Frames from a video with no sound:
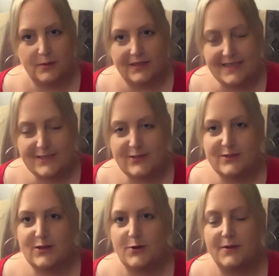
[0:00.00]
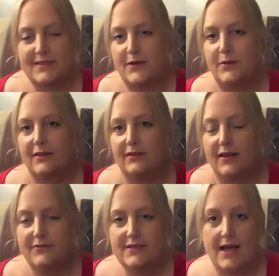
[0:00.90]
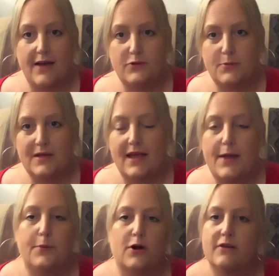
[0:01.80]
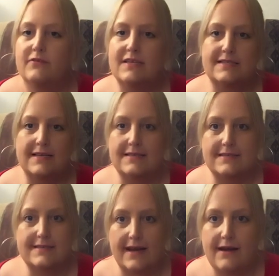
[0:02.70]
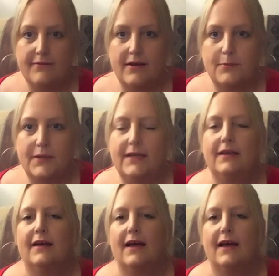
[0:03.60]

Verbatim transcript: please do so because I would love to have you be a part of this zany family.